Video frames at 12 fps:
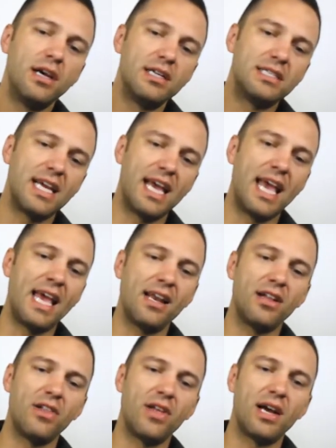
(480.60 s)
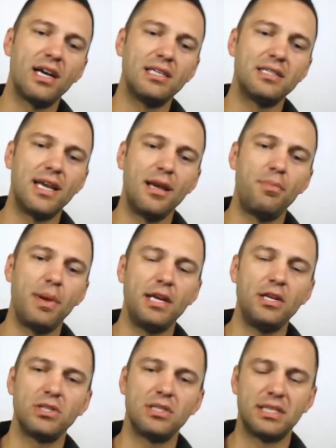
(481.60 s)
to analyze a
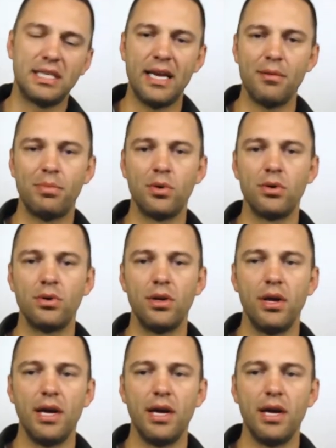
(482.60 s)
patient sample